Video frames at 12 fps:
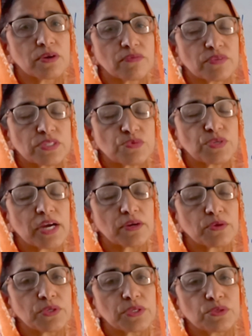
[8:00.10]
which we
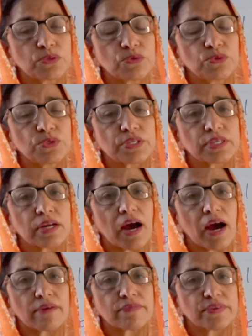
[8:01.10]
are going to do it
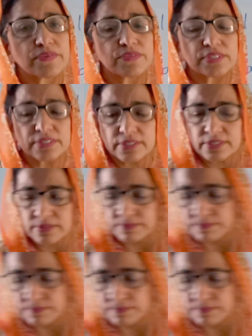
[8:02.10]
afterwards.